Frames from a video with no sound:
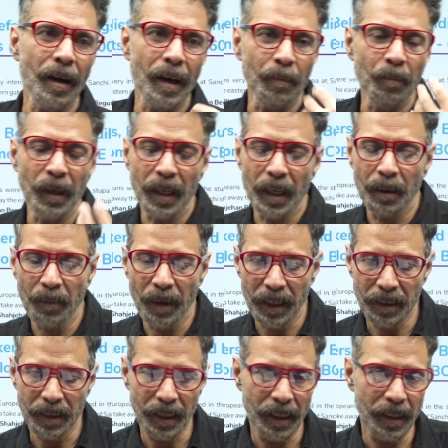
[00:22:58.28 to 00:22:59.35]
become, I
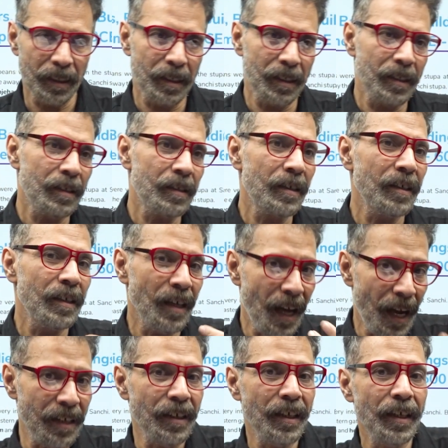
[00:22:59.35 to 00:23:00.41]
think,
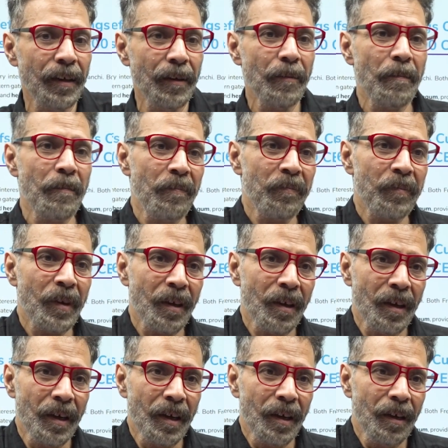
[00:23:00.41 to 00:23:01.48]
handy
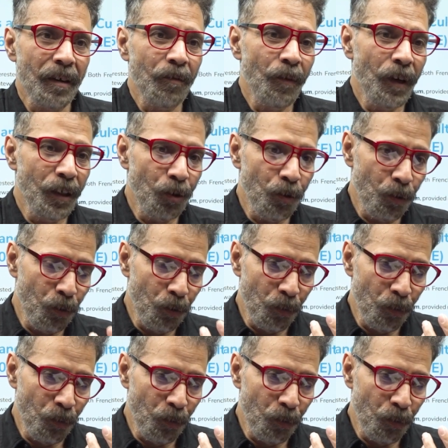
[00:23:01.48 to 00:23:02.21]
when you